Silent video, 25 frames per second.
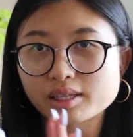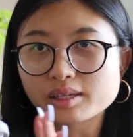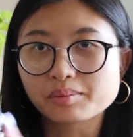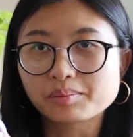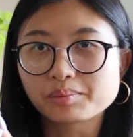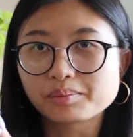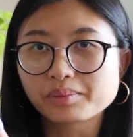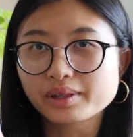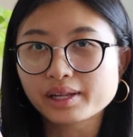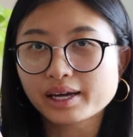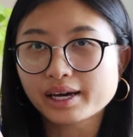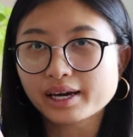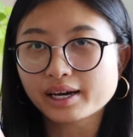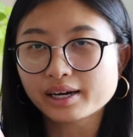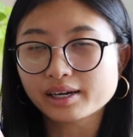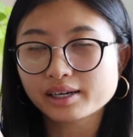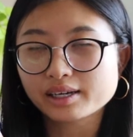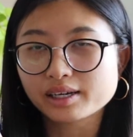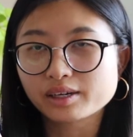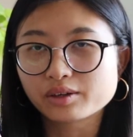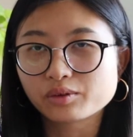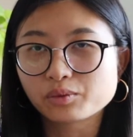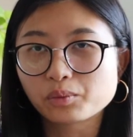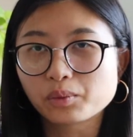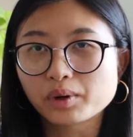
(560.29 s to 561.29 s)
the black
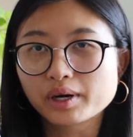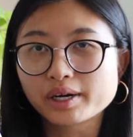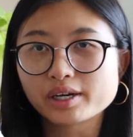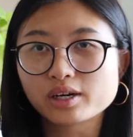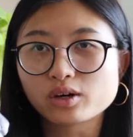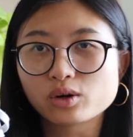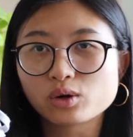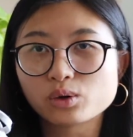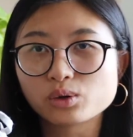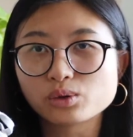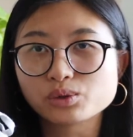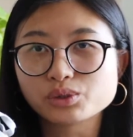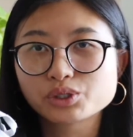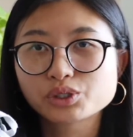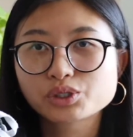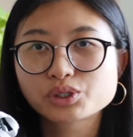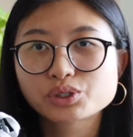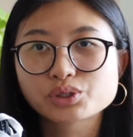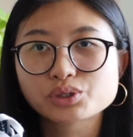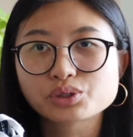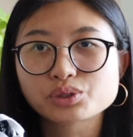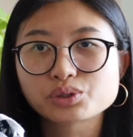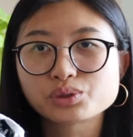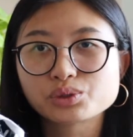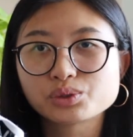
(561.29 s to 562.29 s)
and white old
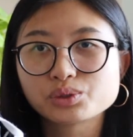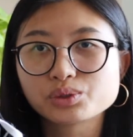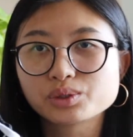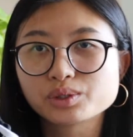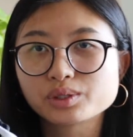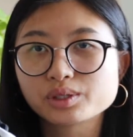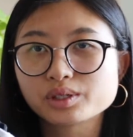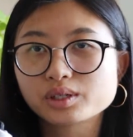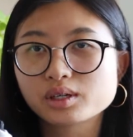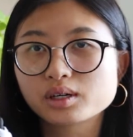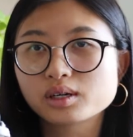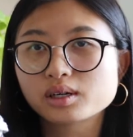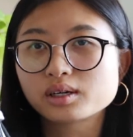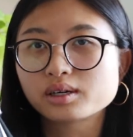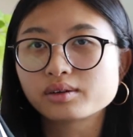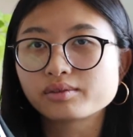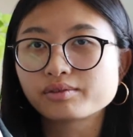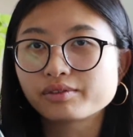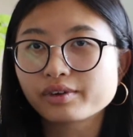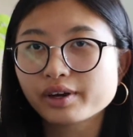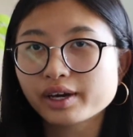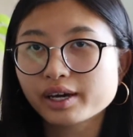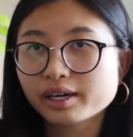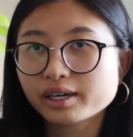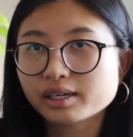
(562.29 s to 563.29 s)
school
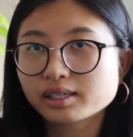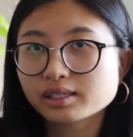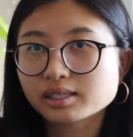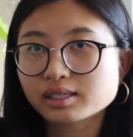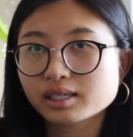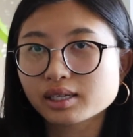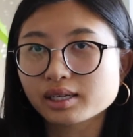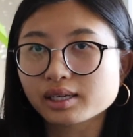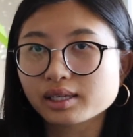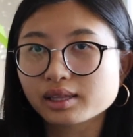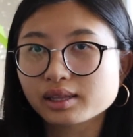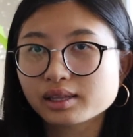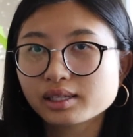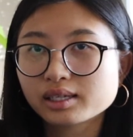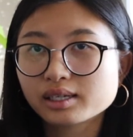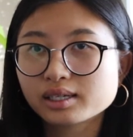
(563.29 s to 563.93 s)
Vans like